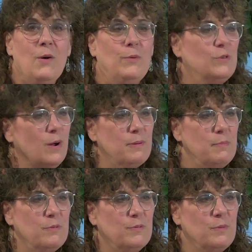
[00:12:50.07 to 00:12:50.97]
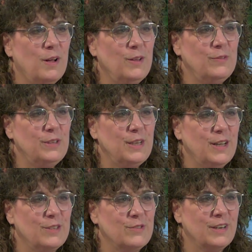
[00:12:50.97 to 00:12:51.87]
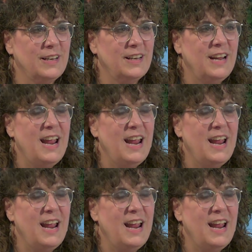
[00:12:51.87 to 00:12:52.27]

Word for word: we draw people from all over the country